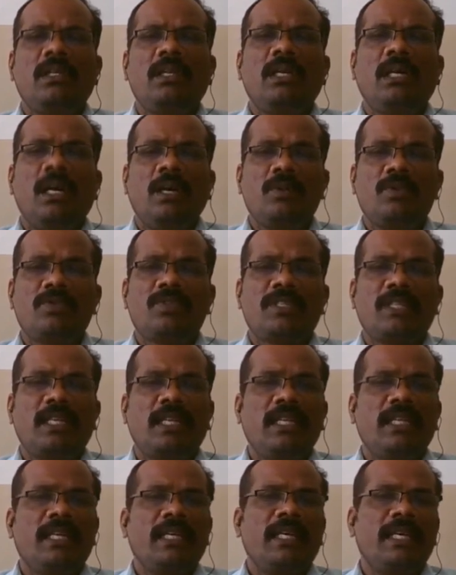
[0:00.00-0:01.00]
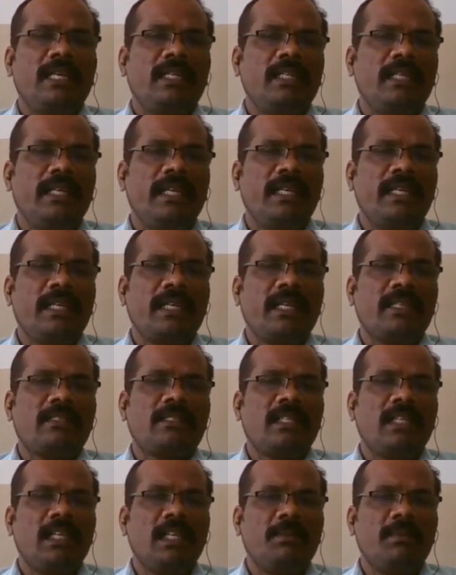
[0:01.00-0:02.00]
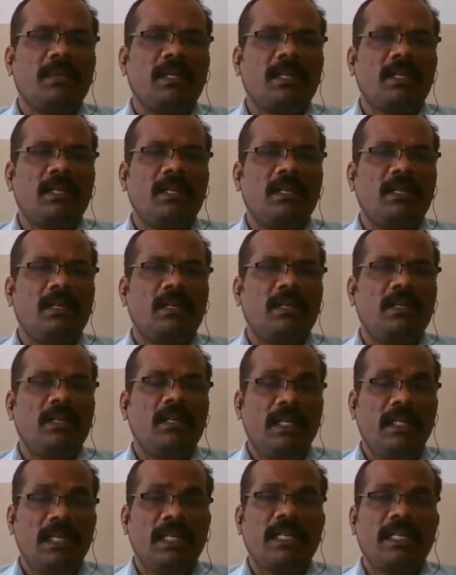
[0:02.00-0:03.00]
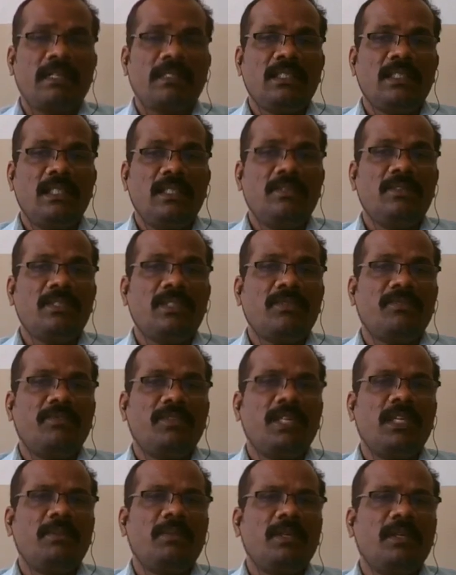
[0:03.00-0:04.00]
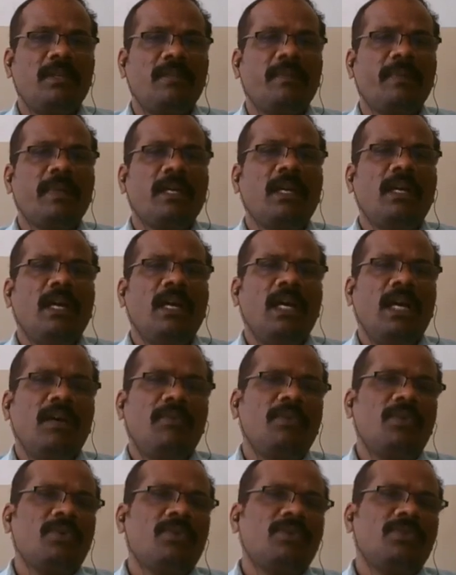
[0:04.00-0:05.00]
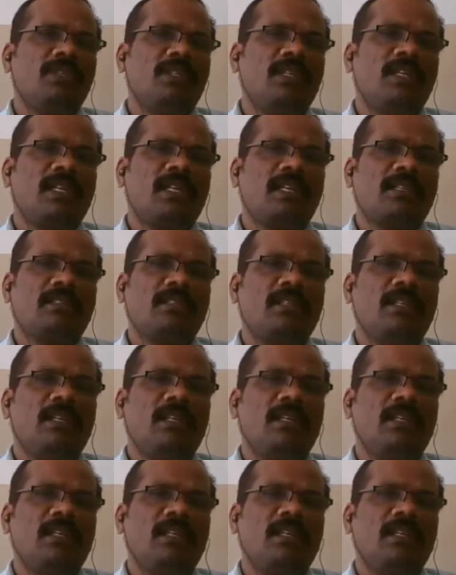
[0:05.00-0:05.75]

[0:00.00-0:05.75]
outstanding, and the international division of labor. Of course, the international